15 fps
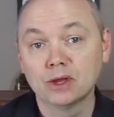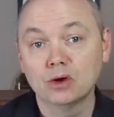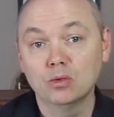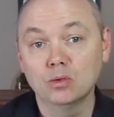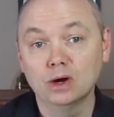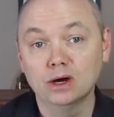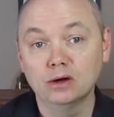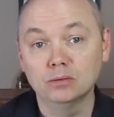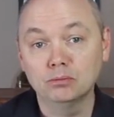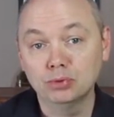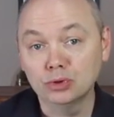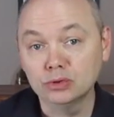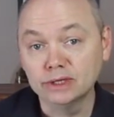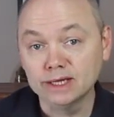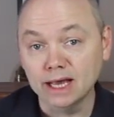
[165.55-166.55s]
while
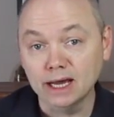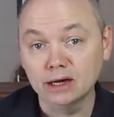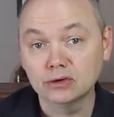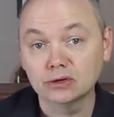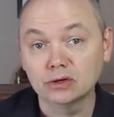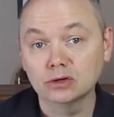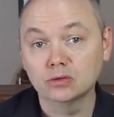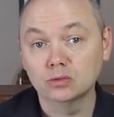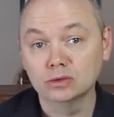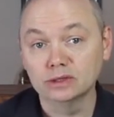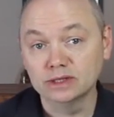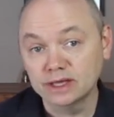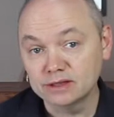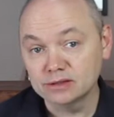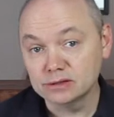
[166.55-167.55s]
pulling out will
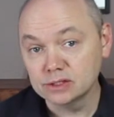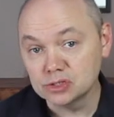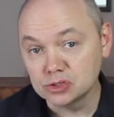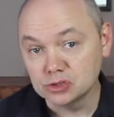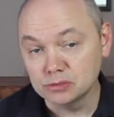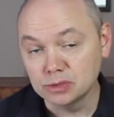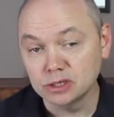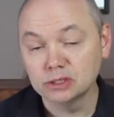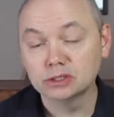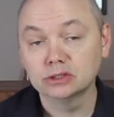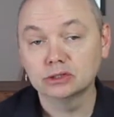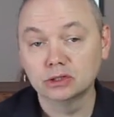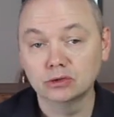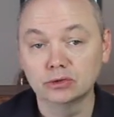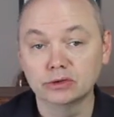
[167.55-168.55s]
lengthen the tuba,
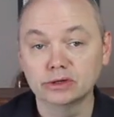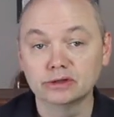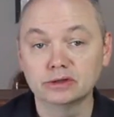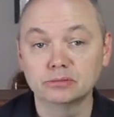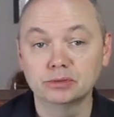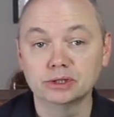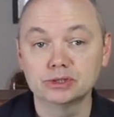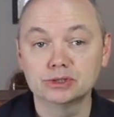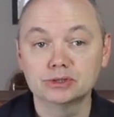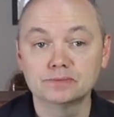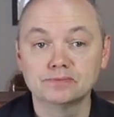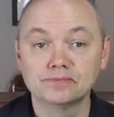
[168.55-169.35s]
lowering the pitch.